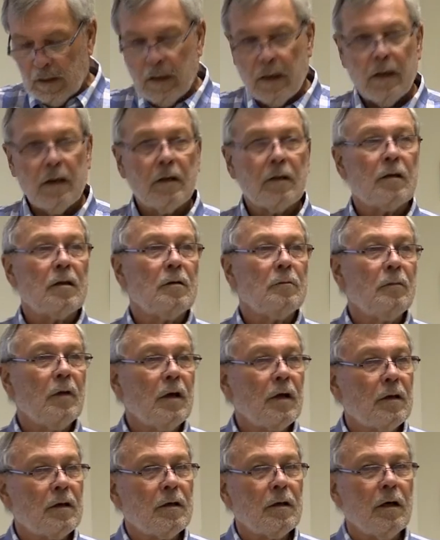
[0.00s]
and it could
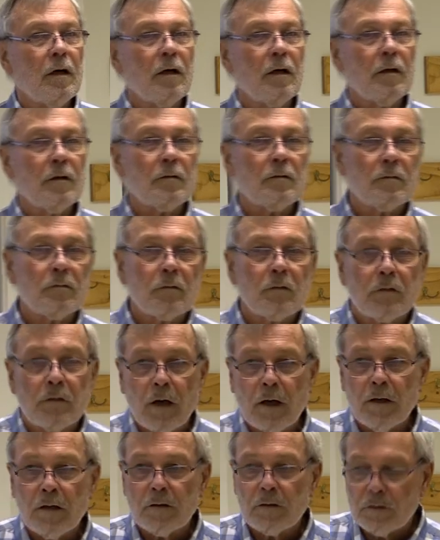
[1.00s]
make uh,
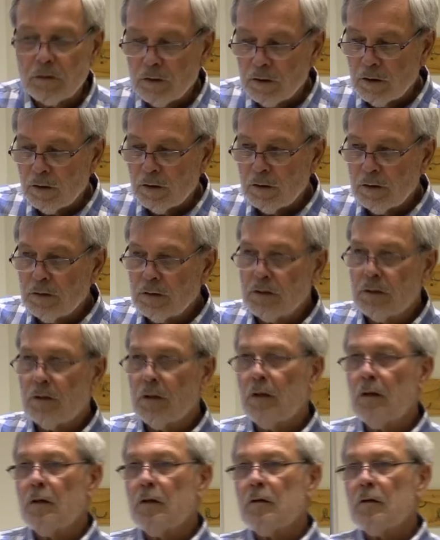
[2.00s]
tighter turns,
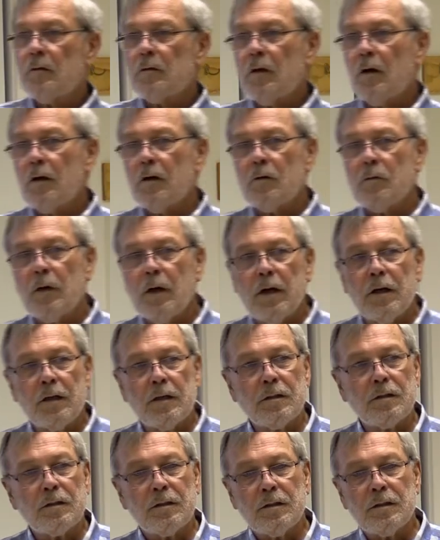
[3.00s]
tighter
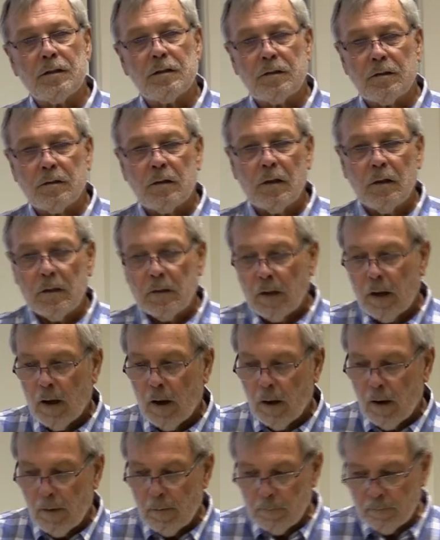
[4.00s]
radiuses,
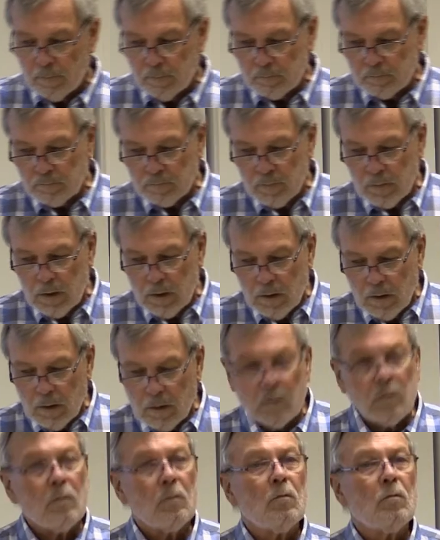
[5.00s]
um,
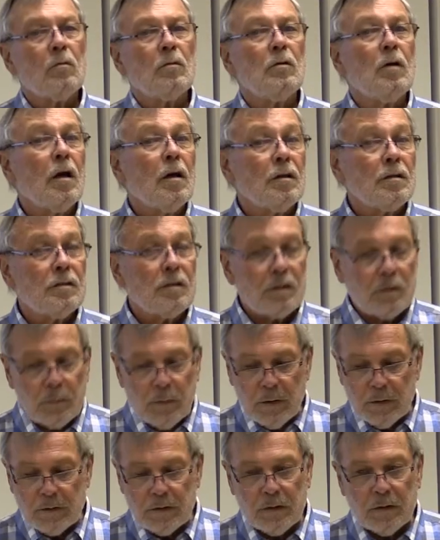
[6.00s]
not as
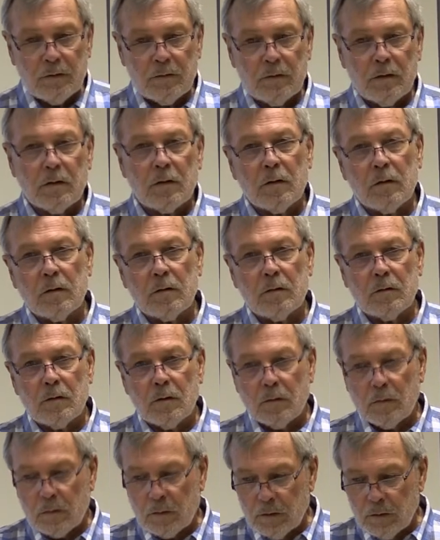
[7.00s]
expensive
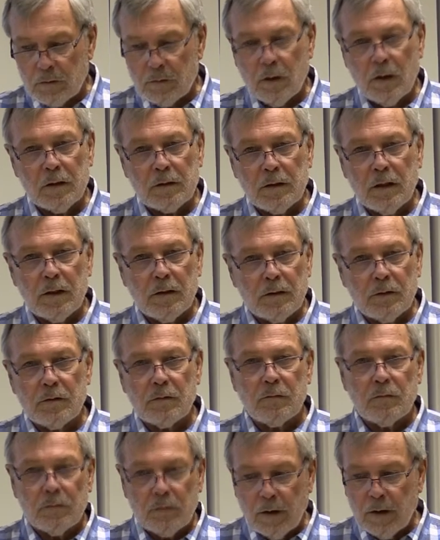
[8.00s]
to construct, and
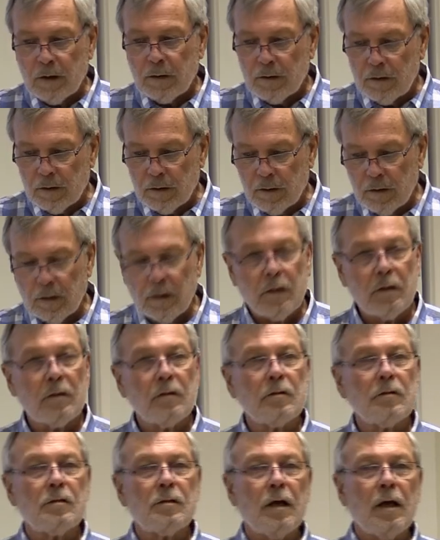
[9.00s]
frankly, the
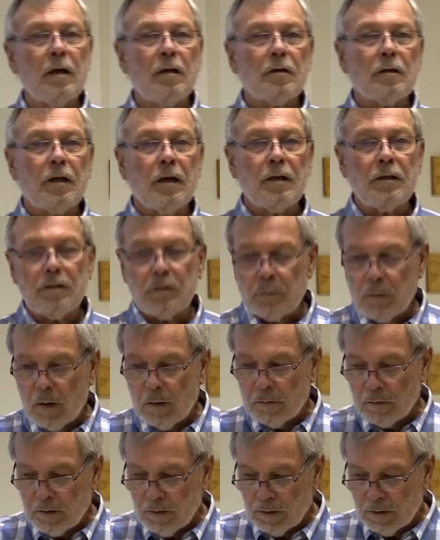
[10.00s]
standard gauges
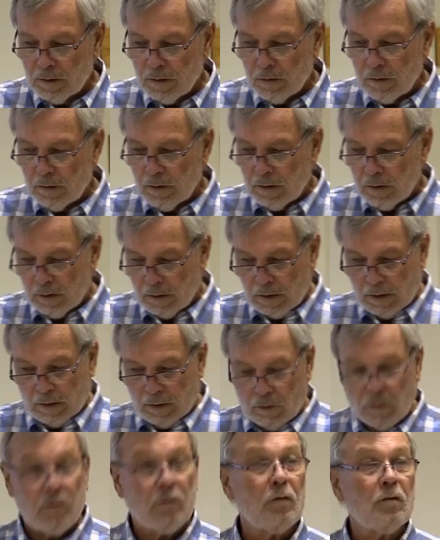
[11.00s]
probably couldn't get
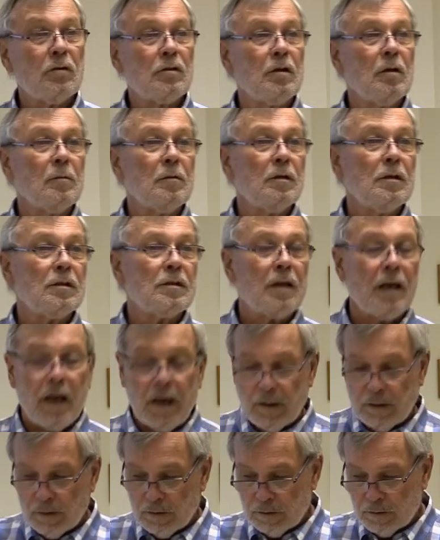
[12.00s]
through some of these
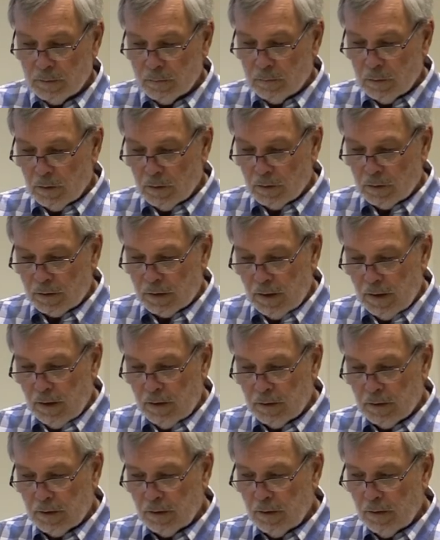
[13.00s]
canyons in Boulder
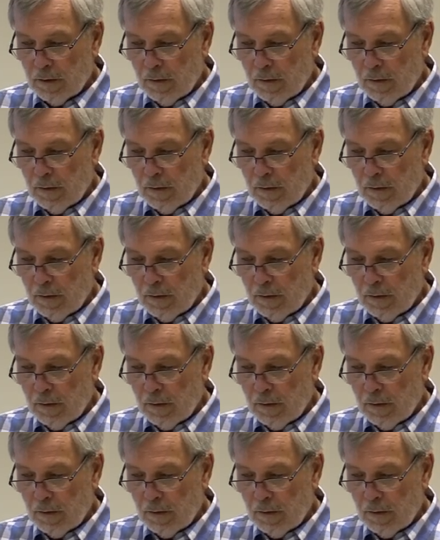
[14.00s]
County.